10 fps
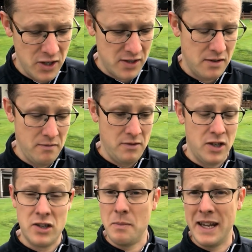Just,
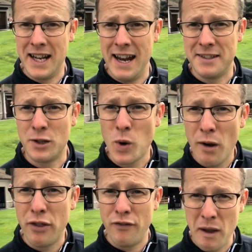just to be clear, it's the
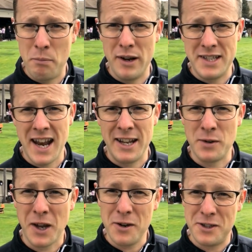12th of February today,
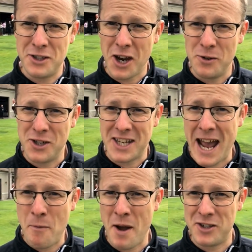so it goes to show just
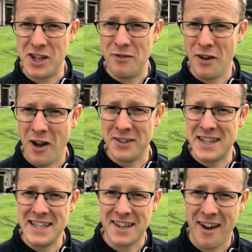how much in
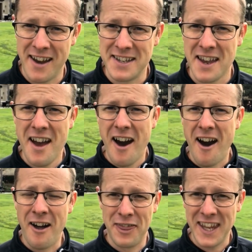advance these guys
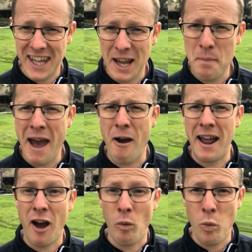are thinking
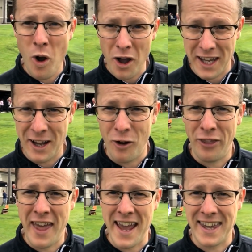about and are working
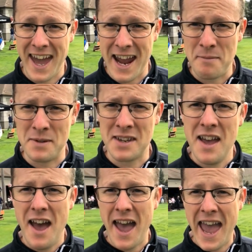on their games
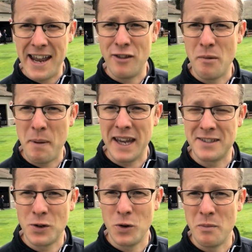ahead of the
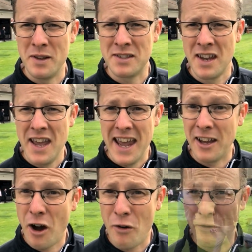biggest tournaments
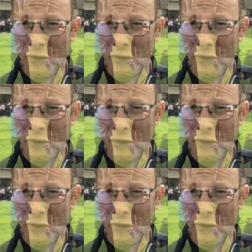in golf.